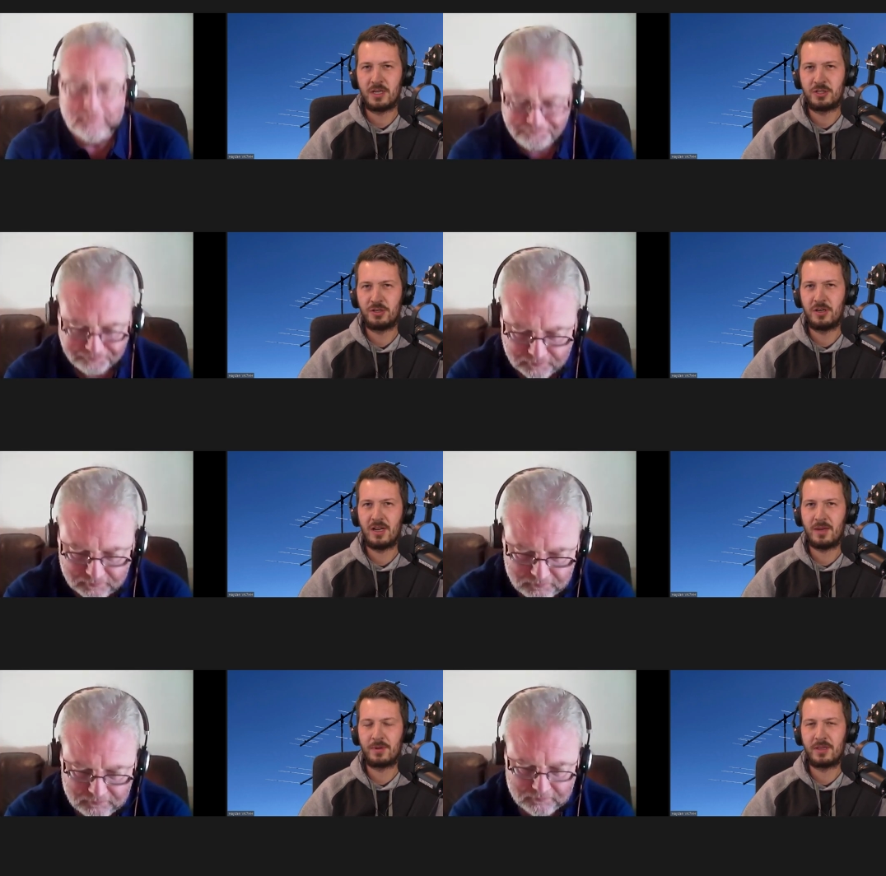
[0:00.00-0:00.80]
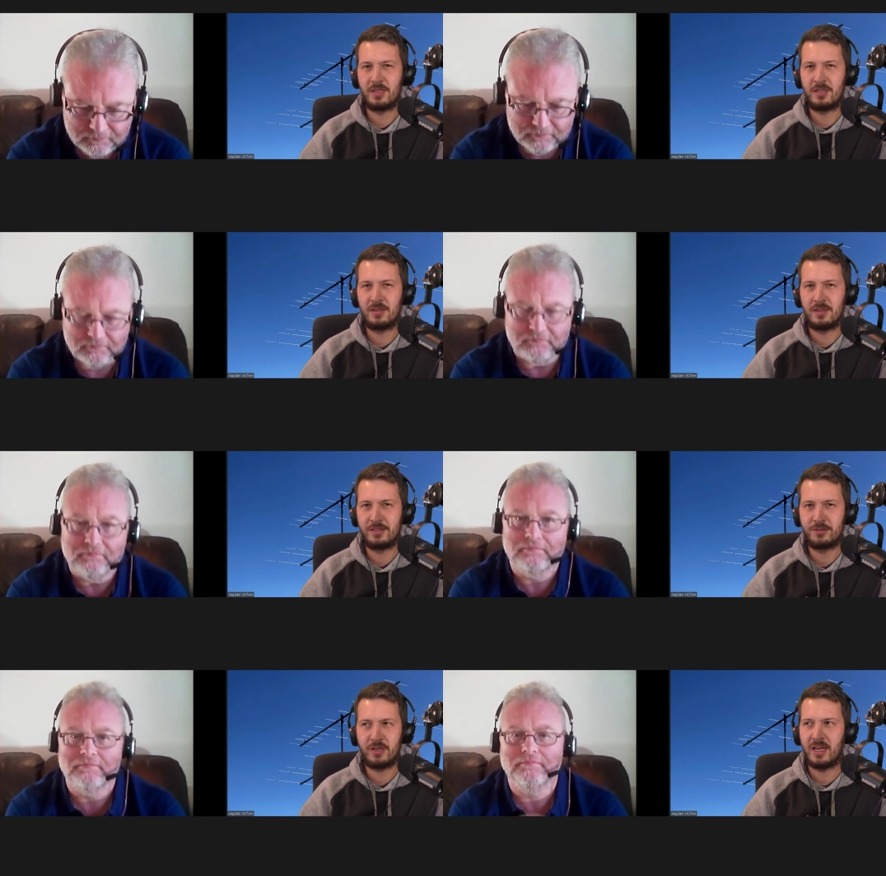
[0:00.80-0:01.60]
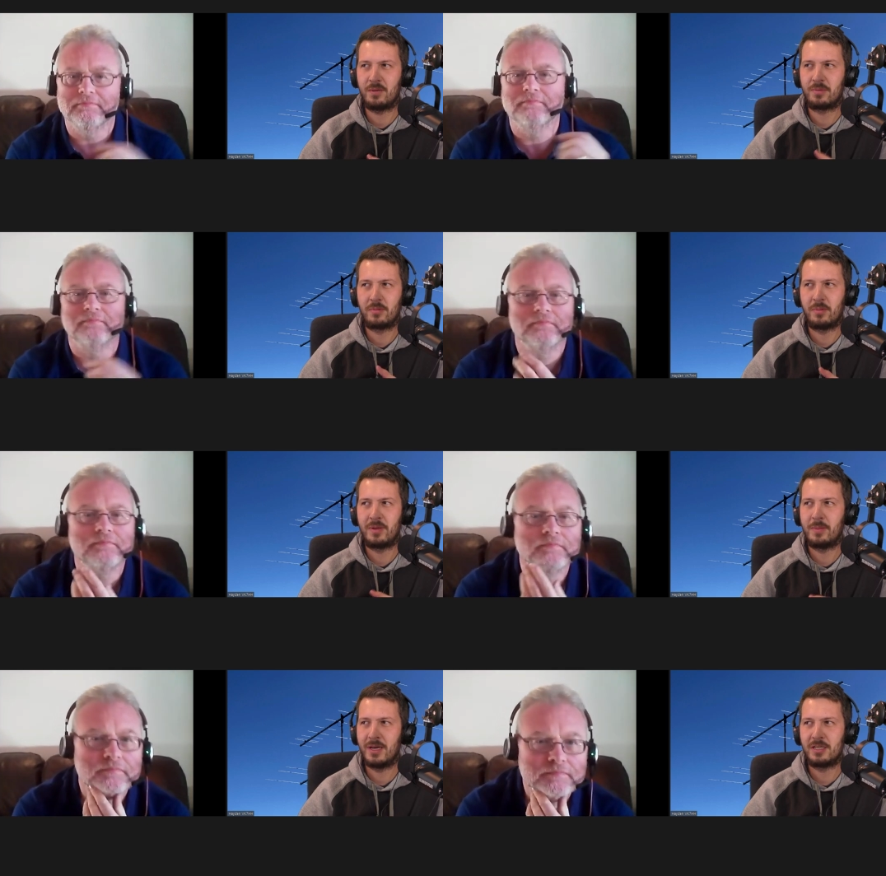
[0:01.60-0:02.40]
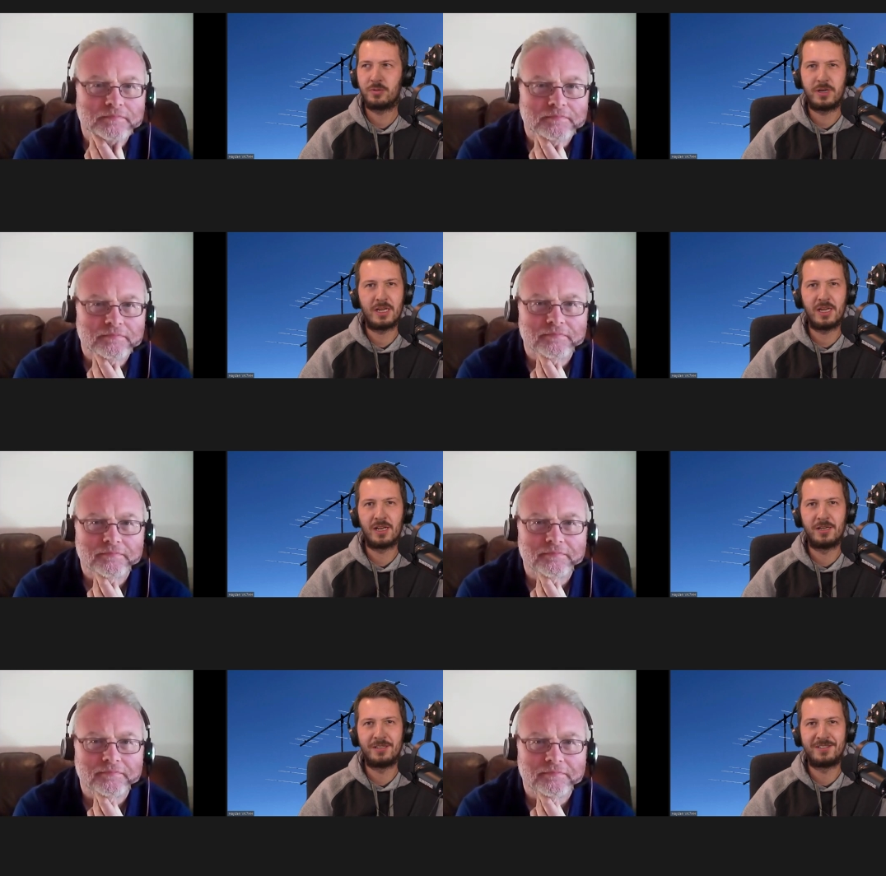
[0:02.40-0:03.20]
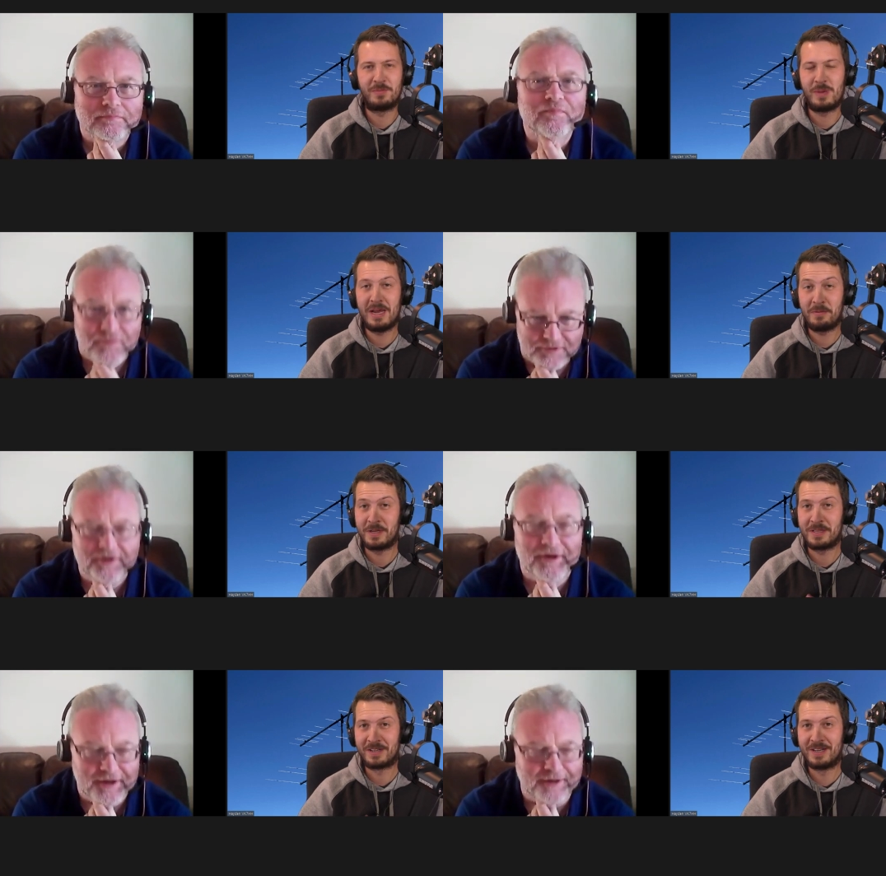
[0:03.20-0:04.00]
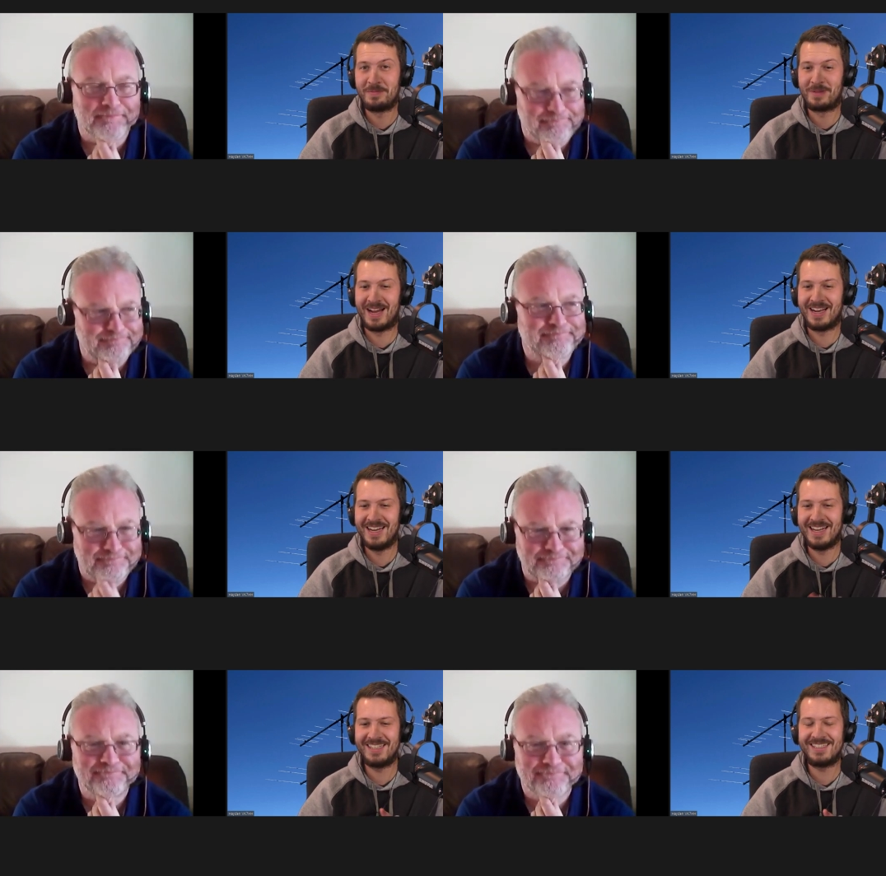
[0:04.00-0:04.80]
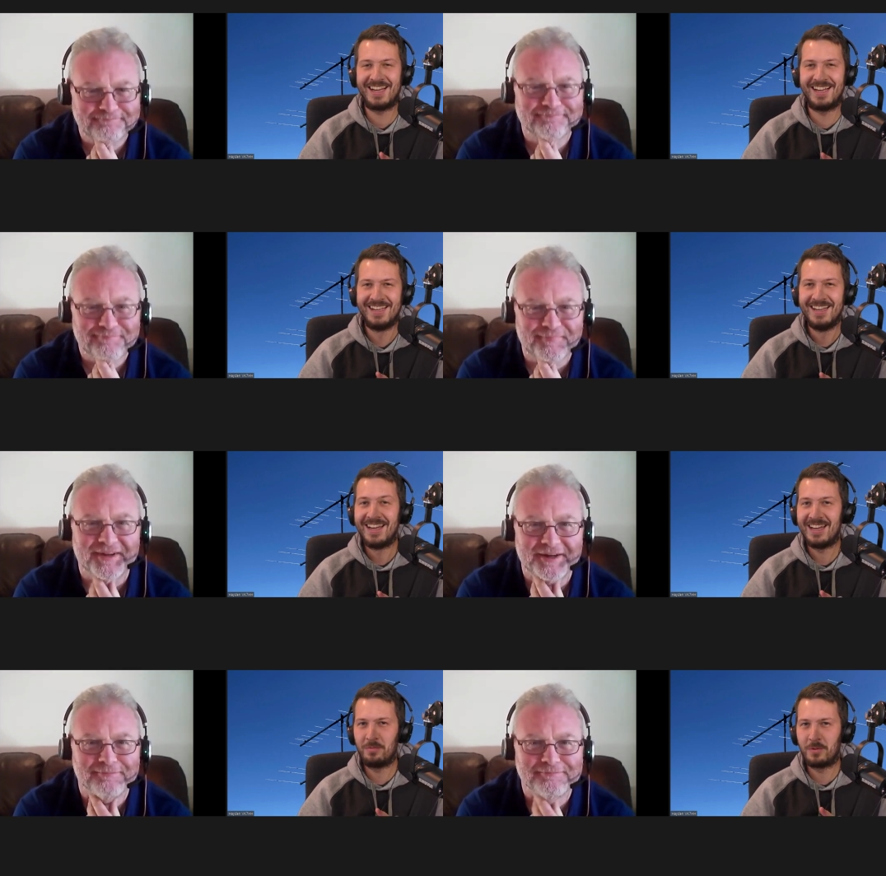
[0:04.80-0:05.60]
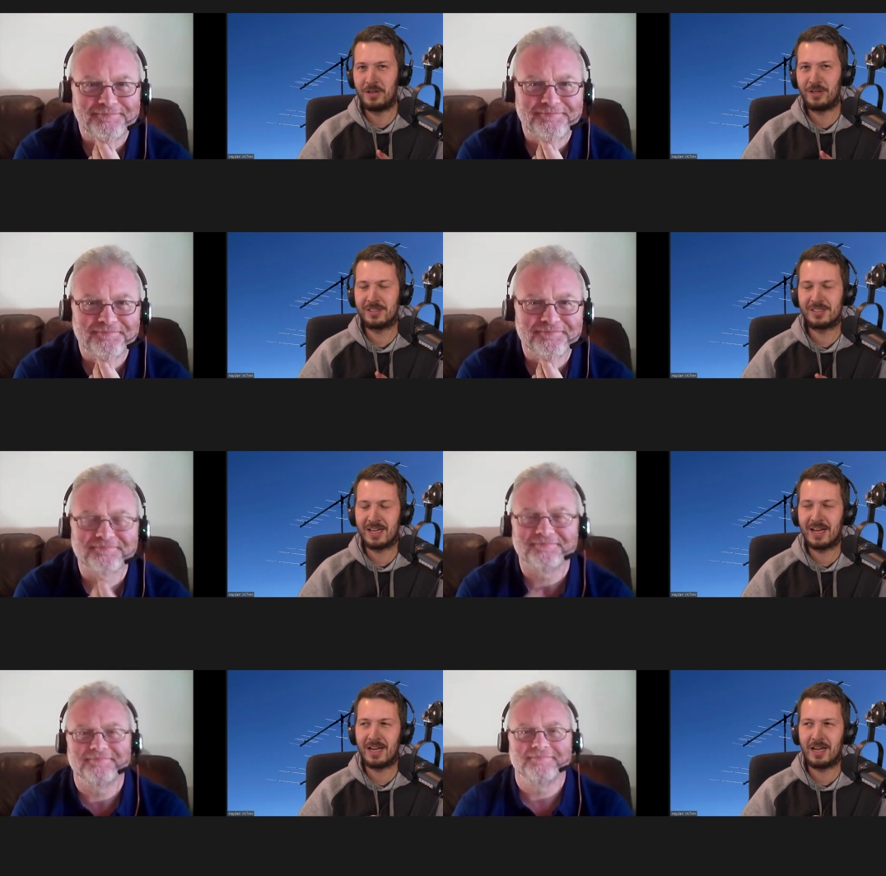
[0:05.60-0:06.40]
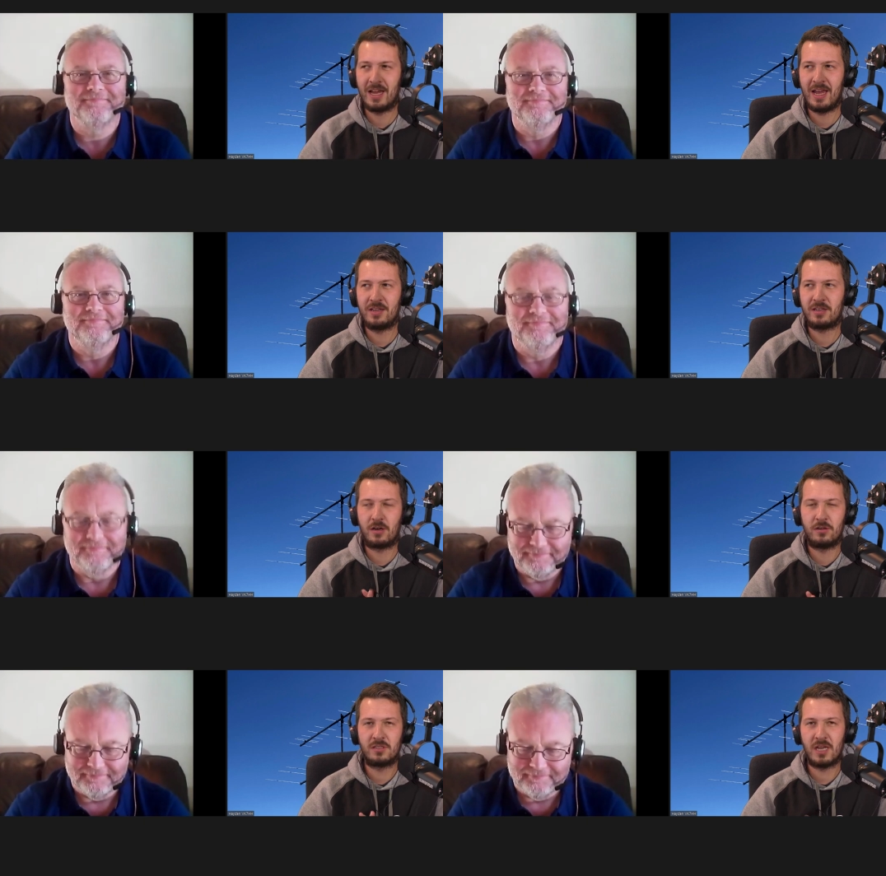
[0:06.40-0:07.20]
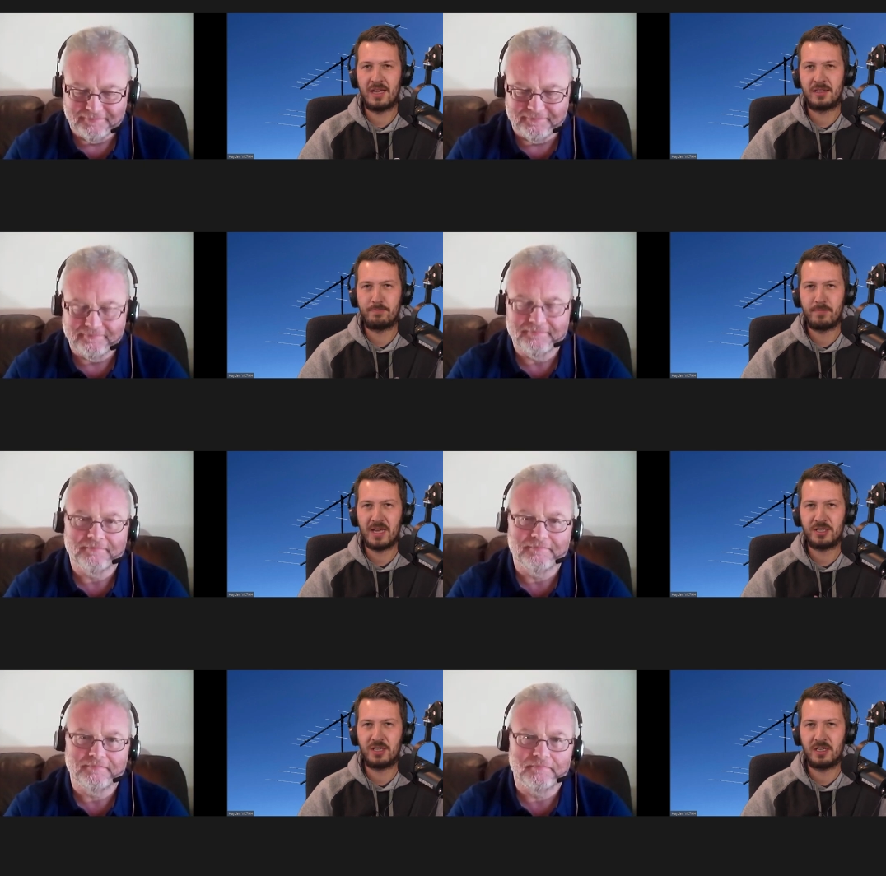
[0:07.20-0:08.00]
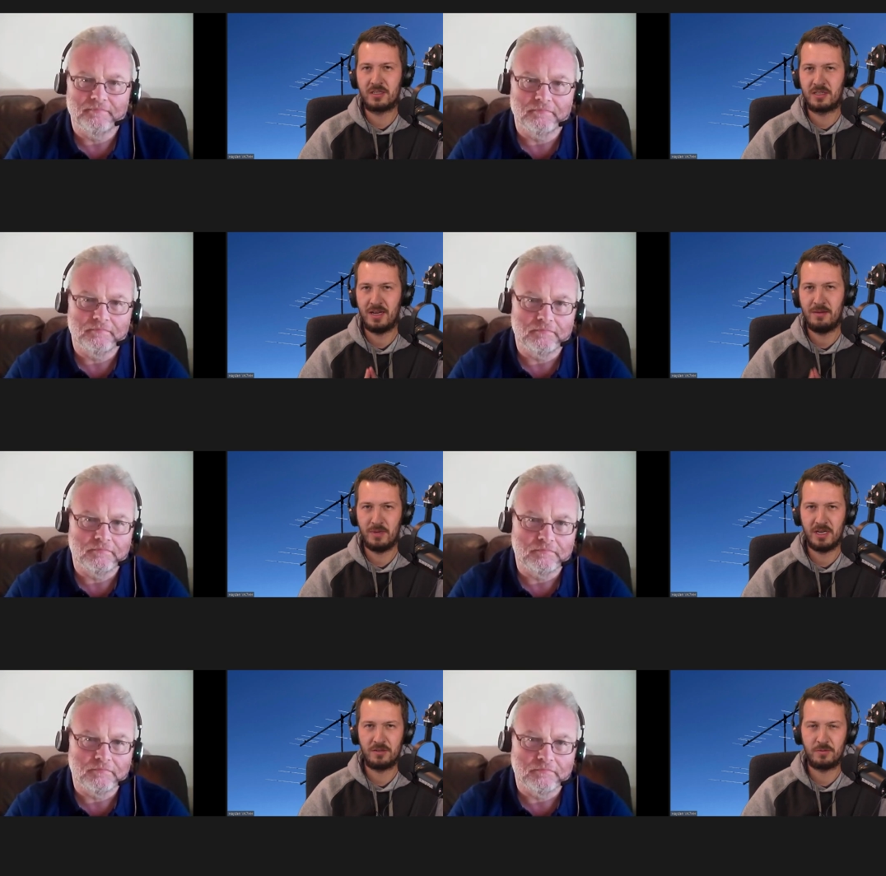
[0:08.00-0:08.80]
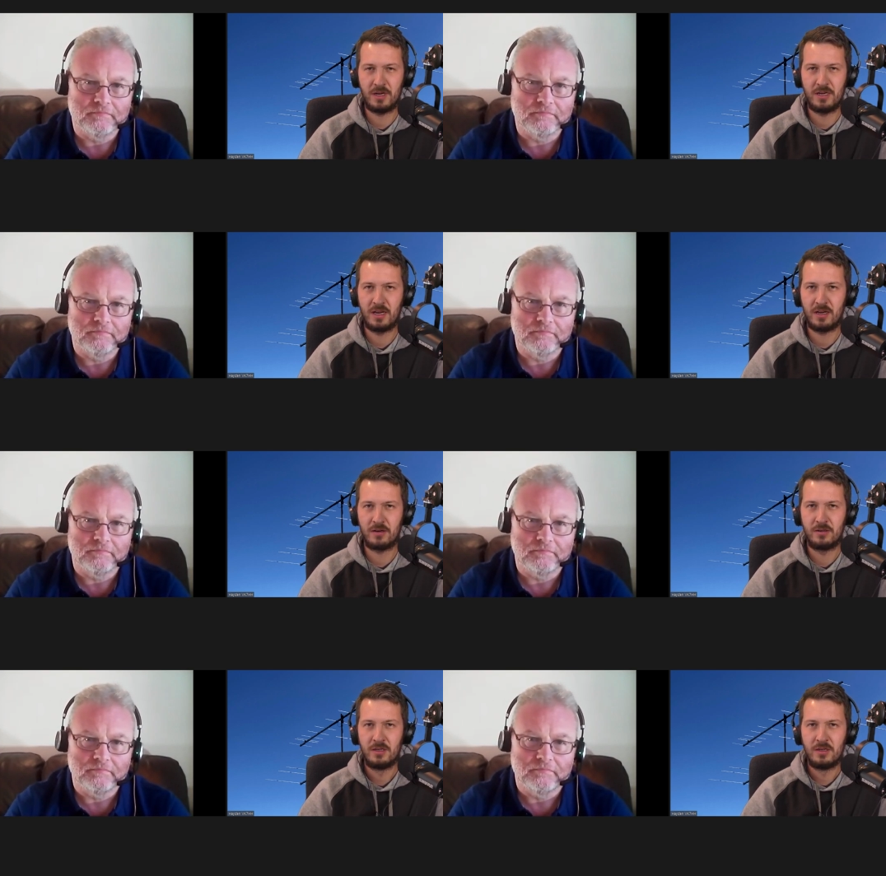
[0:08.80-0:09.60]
Speaker 1: uh, tune it up, I think you literally get probably about twenty kilohertz of bandwidth on it, but it uh, it works. Uh, and I also had the matching ten meter one. Now,